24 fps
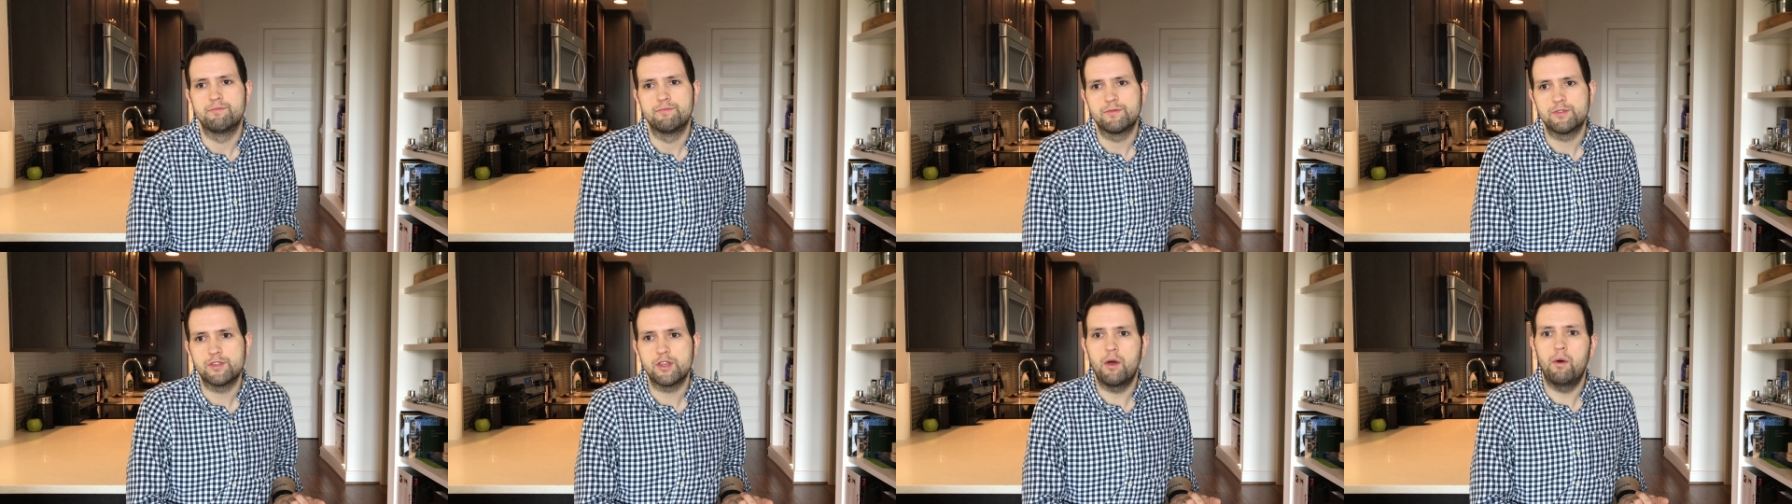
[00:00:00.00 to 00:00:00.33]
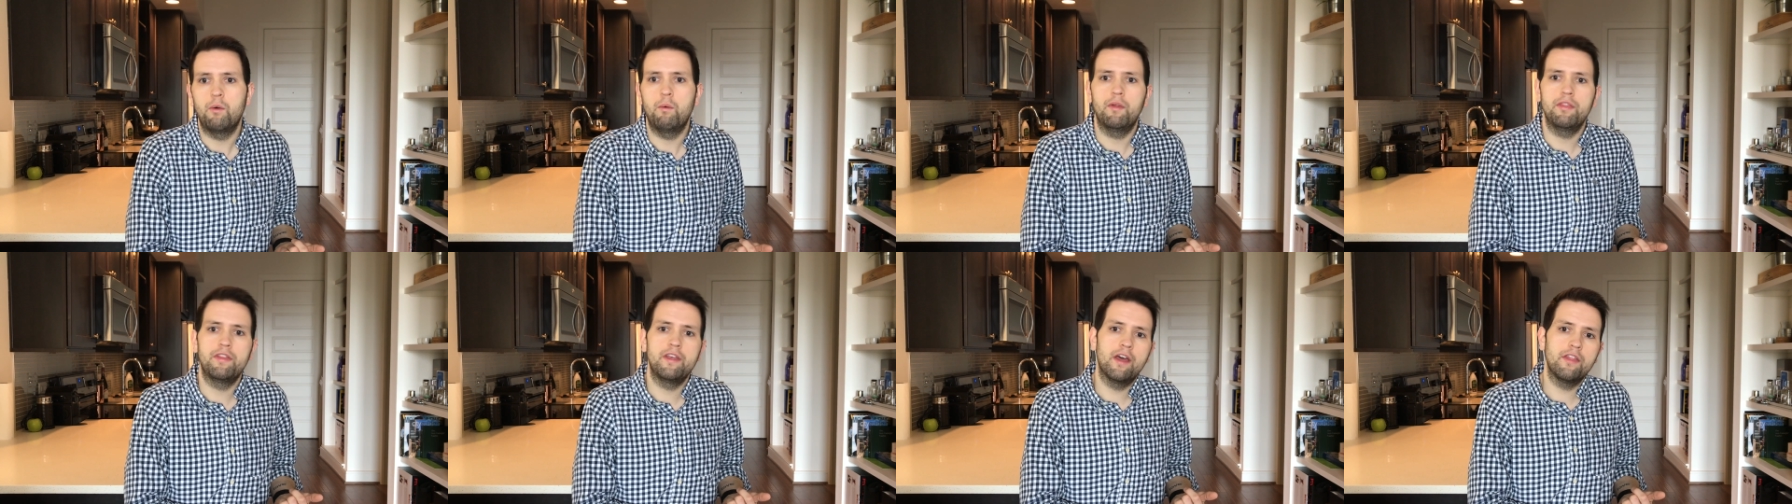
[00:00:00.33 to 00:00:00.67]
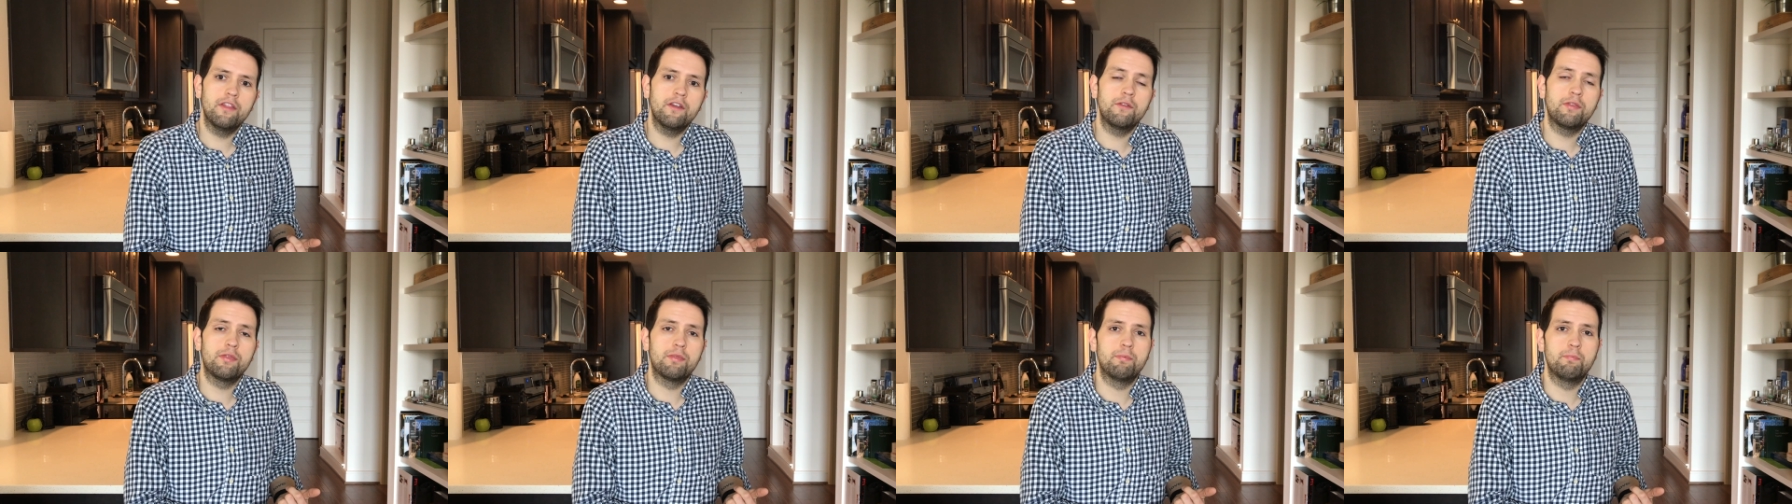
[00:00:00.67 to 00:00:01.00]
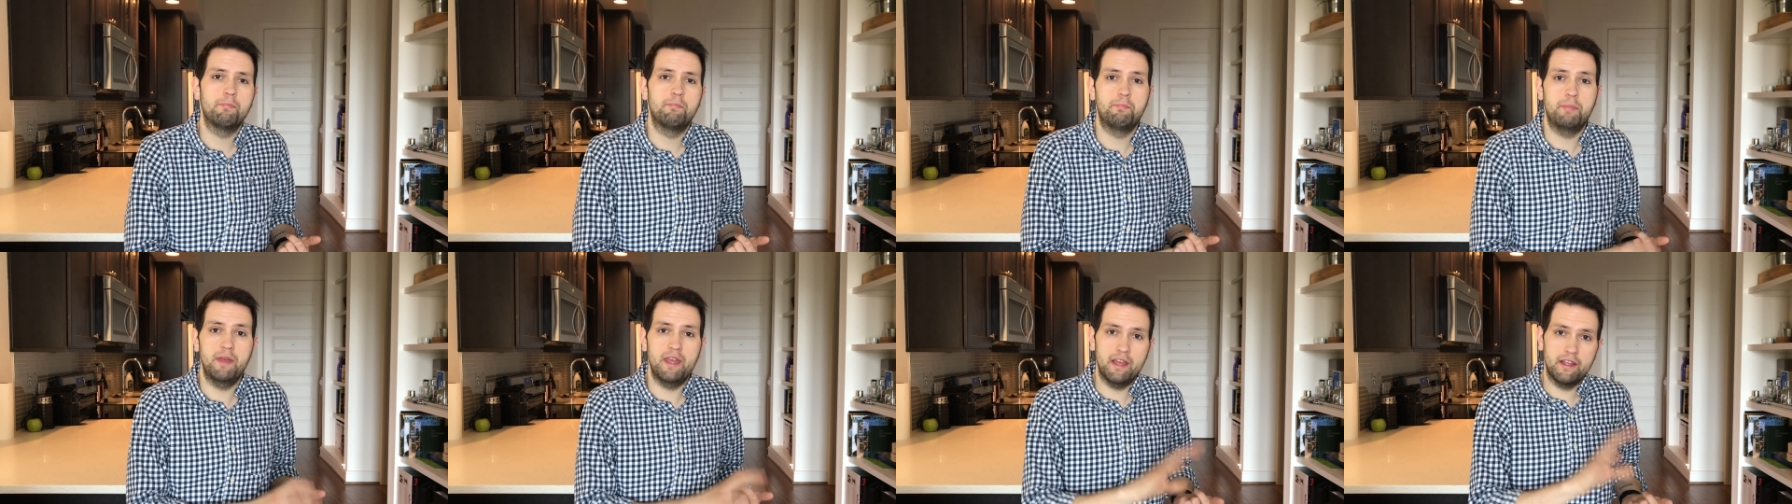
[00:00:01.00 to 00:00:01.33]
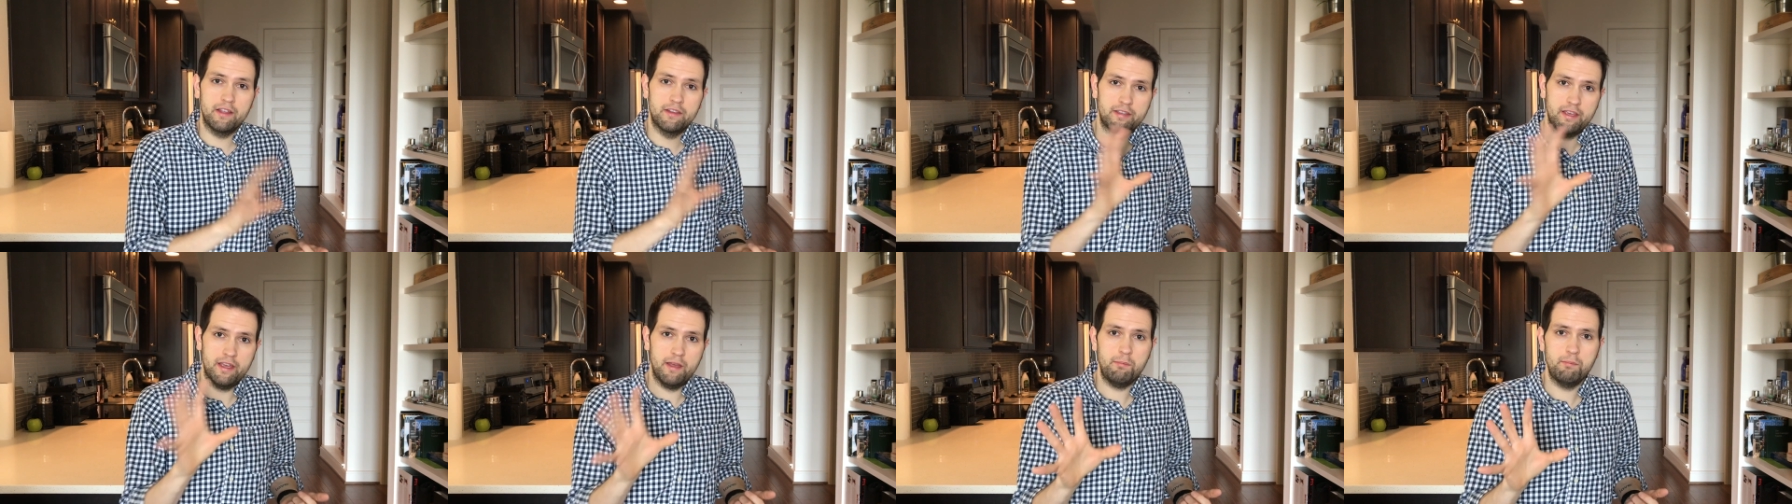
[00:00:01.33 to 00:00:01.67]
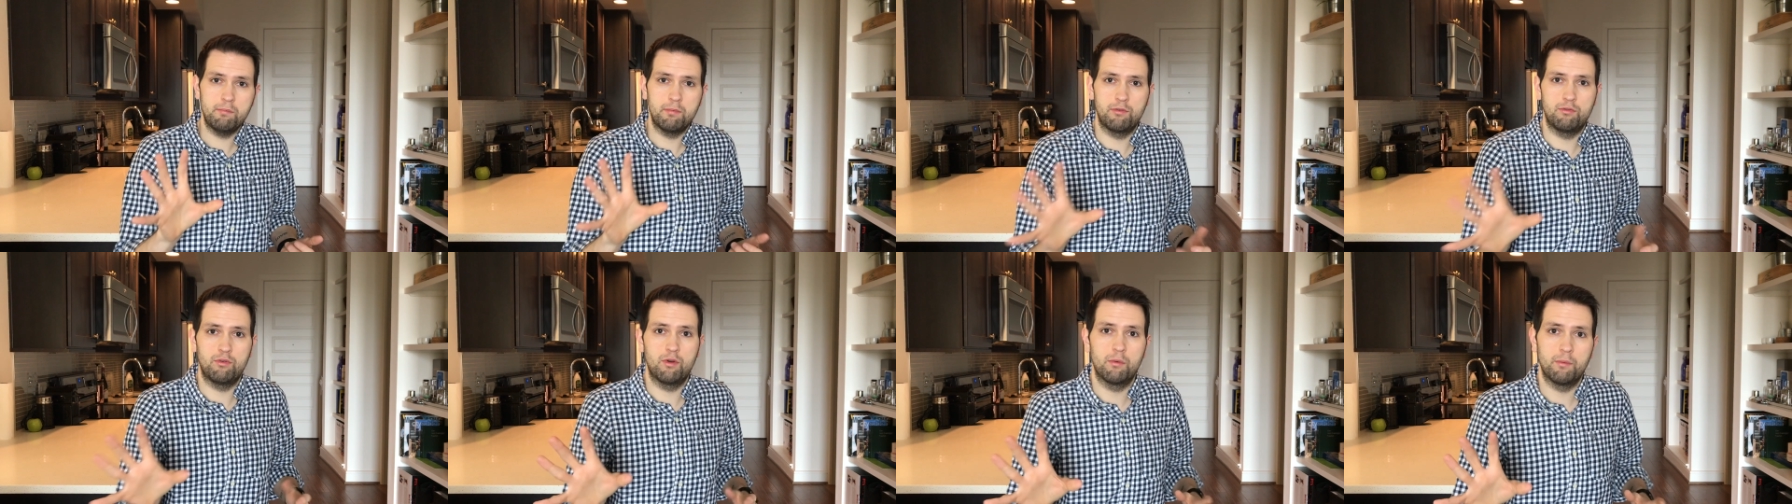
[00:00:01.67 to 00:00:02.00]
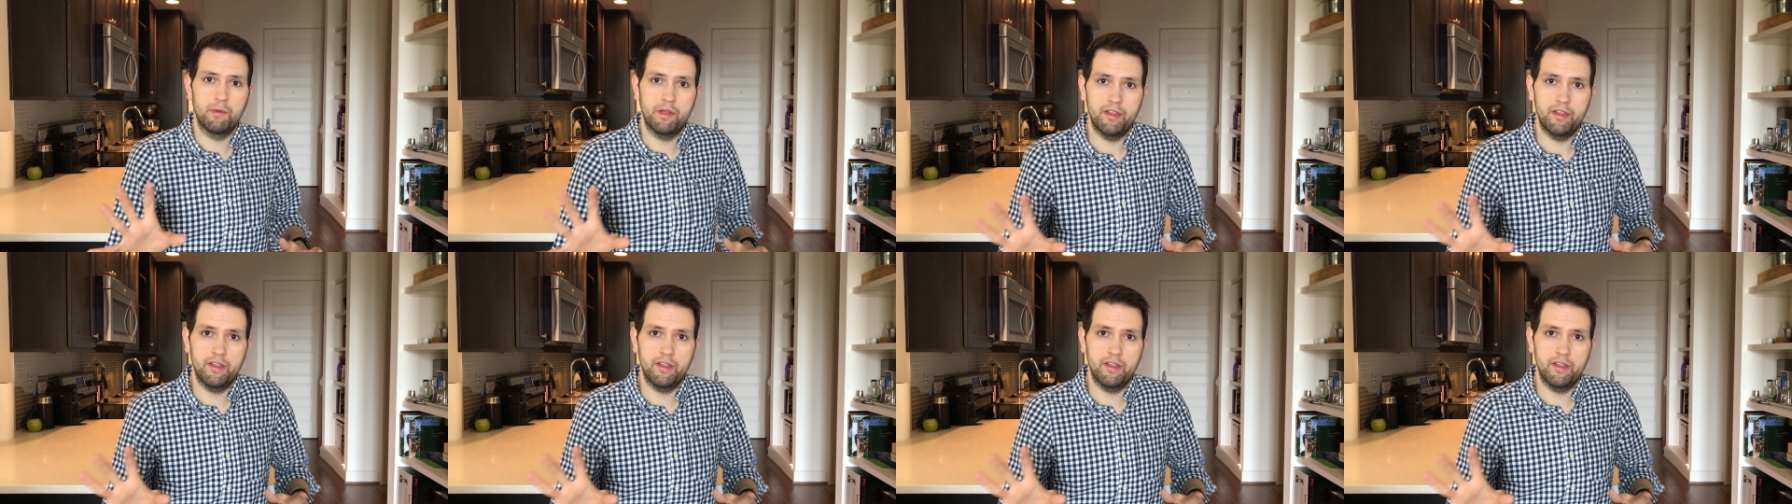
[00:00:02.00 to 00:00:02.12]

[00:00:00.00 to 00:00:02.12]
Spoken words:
So the other big tip before